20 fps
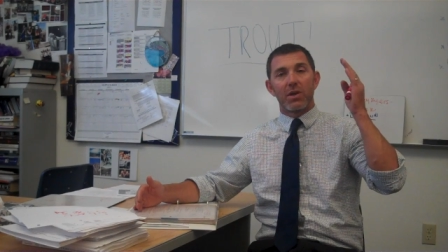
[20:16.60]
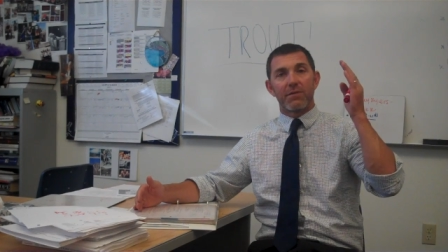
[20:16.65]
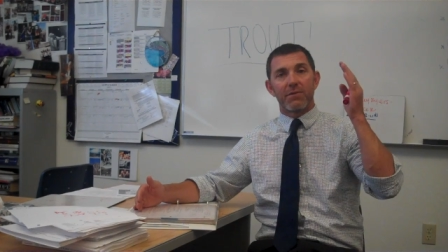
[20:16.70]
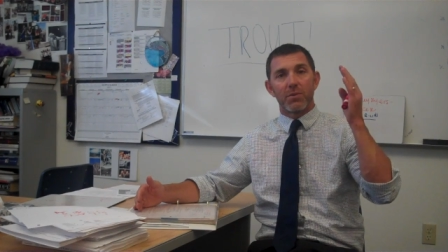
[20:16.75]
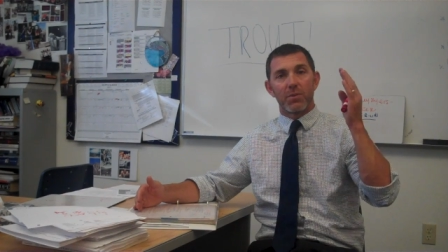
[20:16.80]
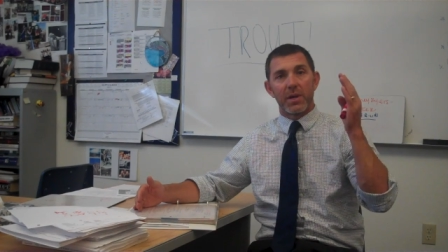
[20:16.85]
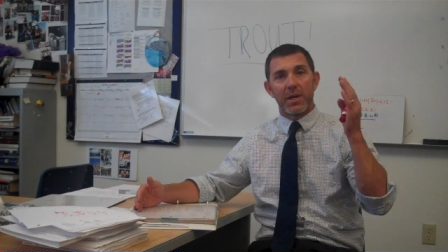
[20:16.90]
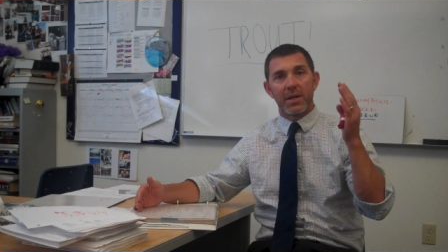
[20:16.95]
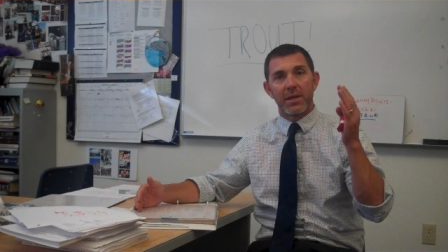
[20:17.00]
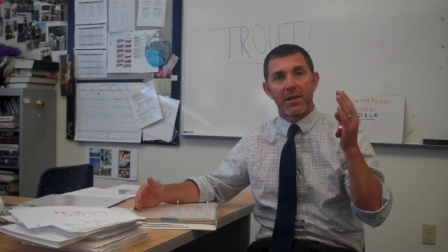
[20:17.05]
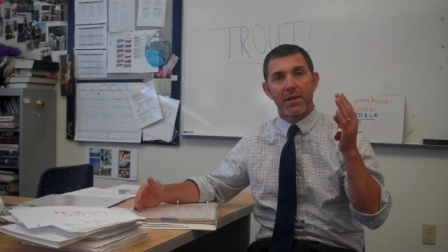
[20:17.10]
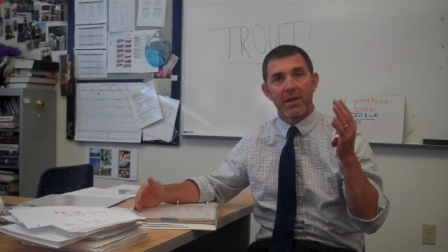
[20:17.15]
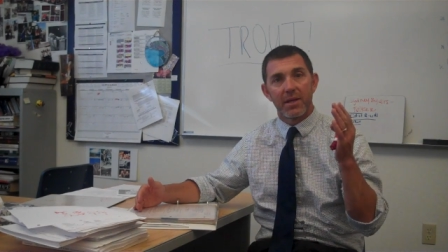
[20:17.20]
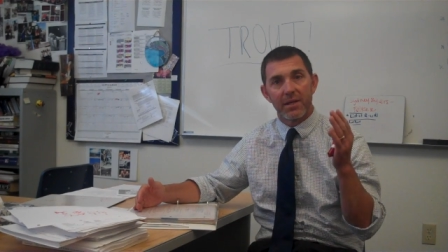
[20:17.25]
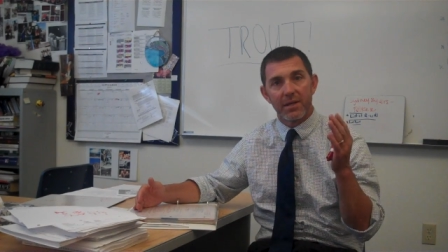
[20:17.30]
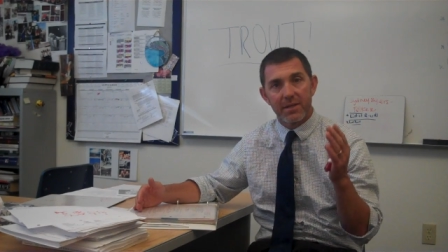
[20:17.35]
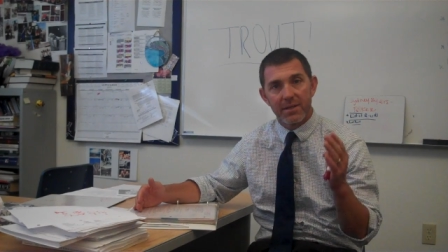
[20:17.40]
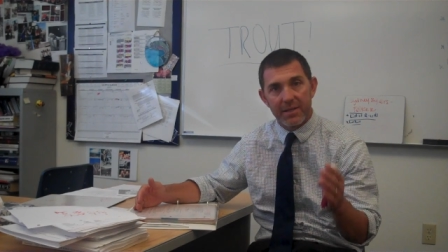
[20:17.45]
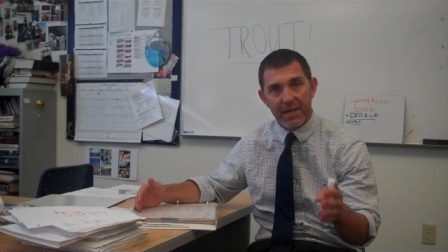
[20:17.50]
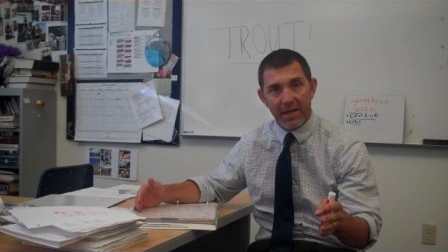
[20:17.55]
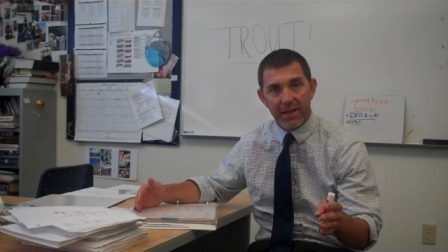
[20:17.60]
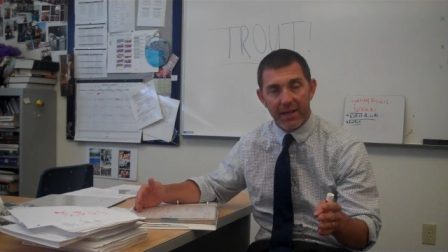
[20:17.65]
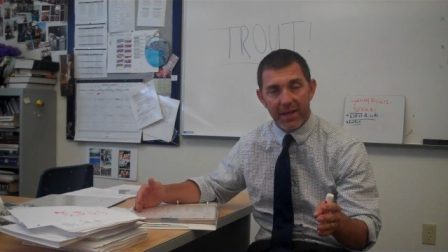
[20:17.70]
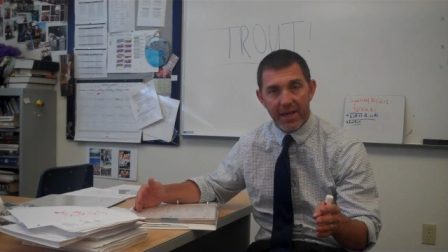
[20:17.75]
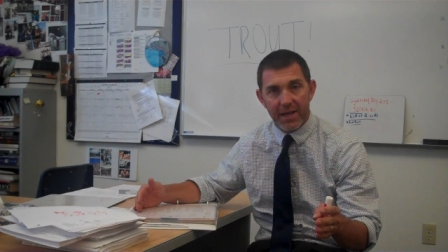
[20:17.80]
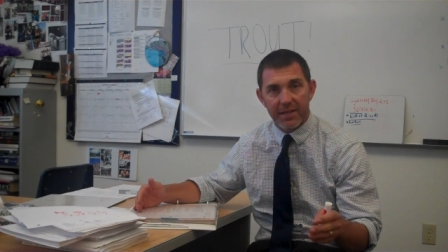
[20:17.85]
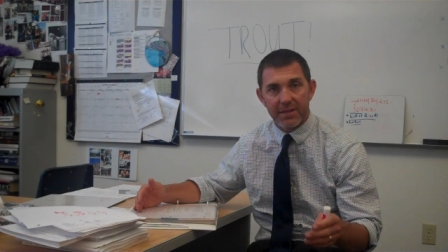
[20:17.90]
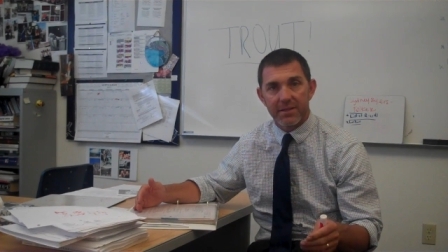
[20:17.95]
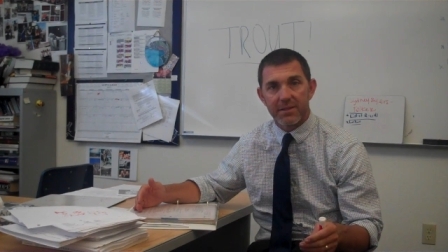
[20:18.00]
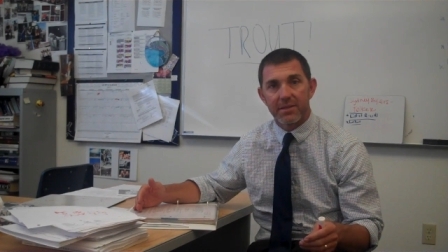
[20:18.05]
you have to win
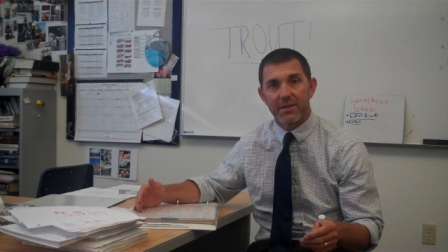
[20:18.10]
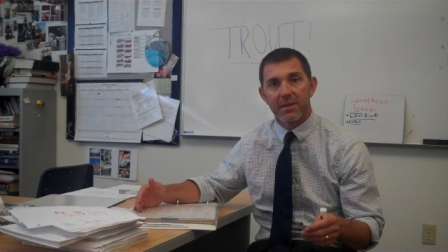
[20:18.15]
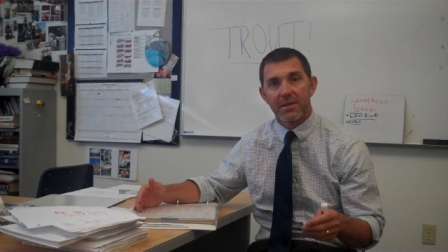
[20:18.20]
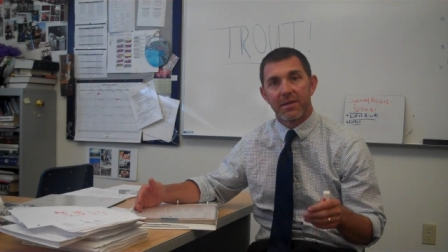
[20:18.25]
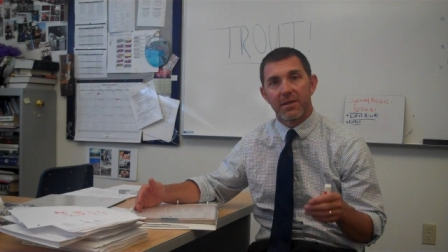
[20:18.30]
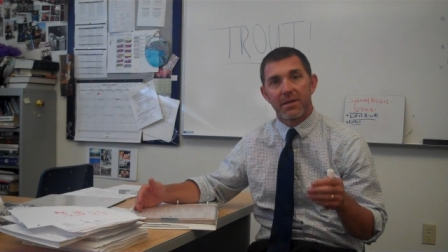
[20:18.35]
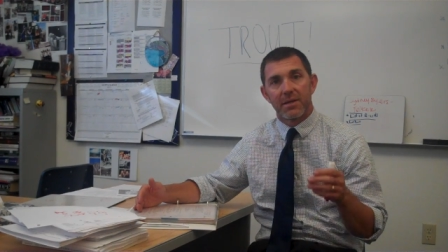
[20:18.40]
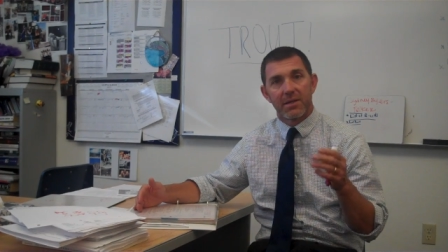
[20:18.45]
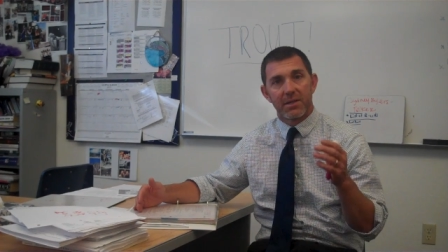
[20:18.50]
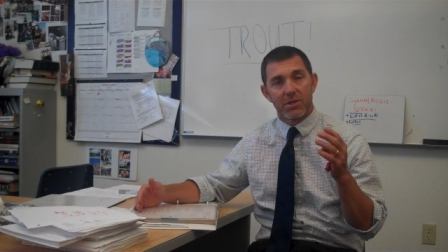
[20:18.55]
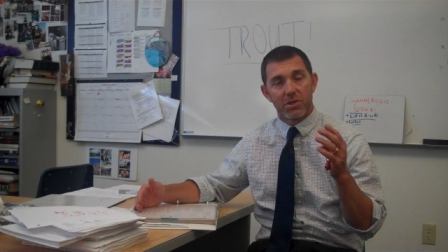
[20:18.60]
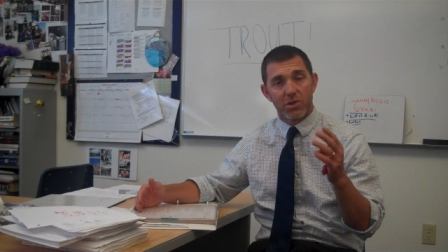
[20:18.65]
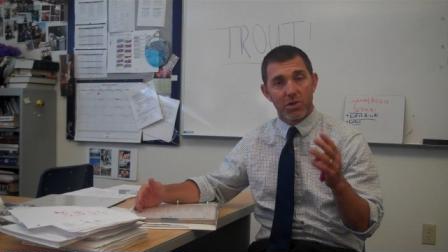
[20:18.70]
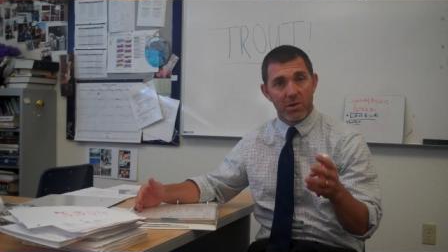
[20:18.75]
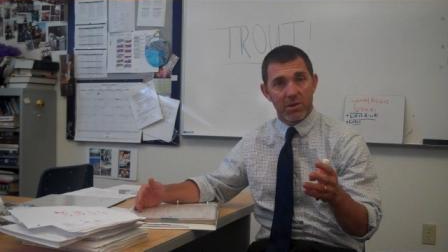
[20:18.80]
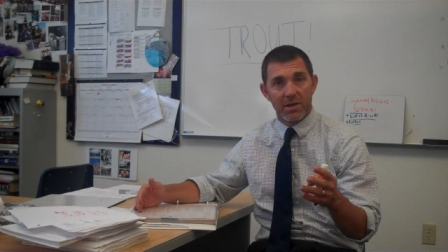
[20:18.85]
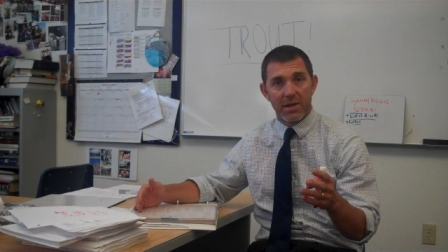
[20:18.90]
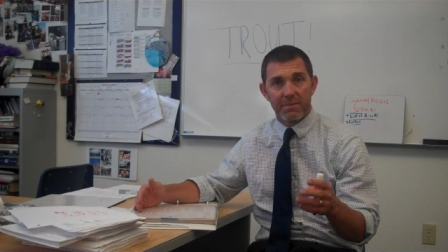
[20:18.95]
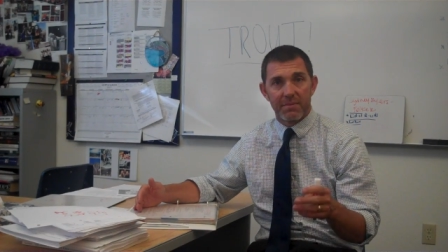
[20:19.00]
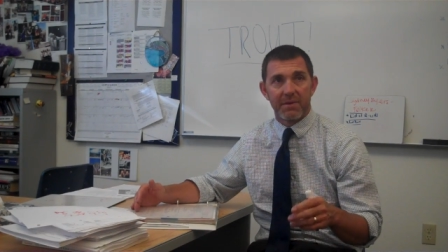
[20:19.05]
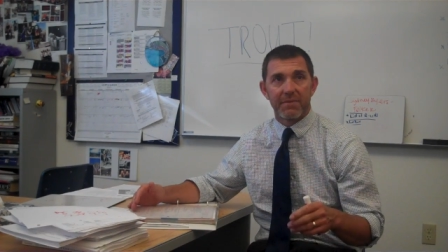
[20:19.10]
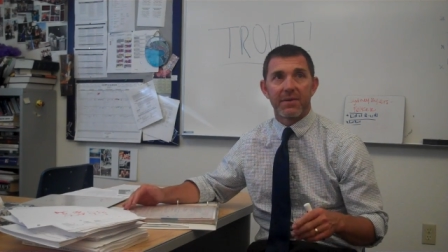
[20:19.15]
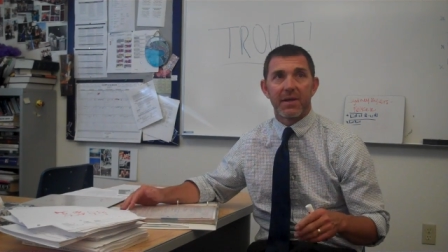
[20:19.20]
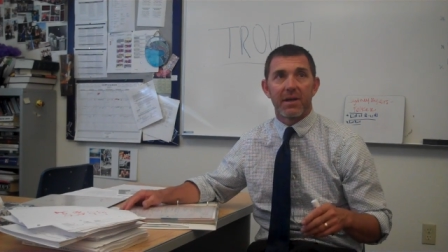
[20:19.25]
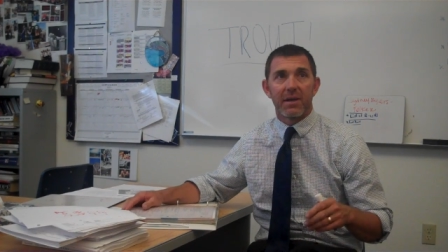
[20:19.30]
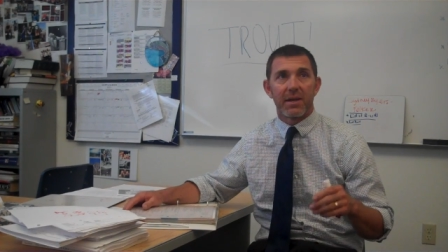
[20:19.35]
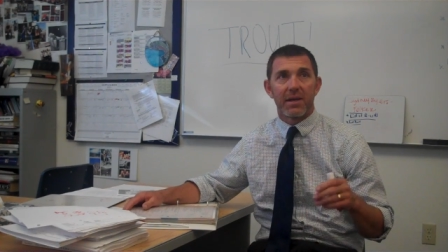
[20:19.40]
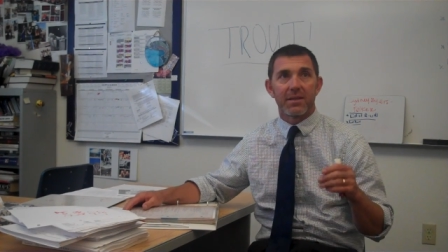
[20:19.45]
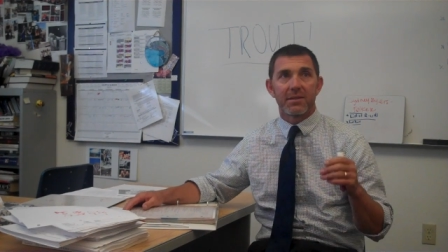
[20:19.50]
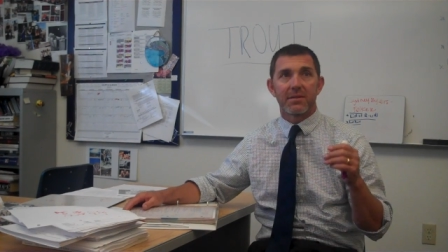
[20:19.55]
delegates, a certain number of
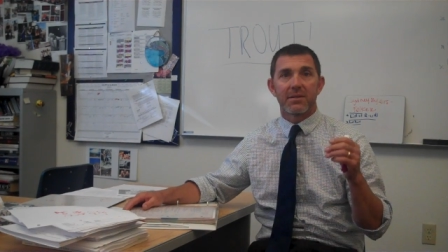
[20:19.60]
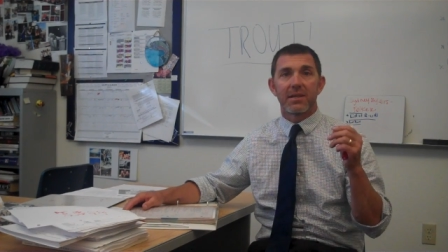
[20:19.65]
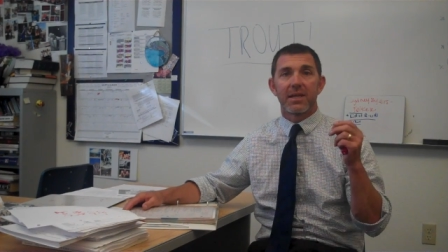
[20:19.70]
delegates.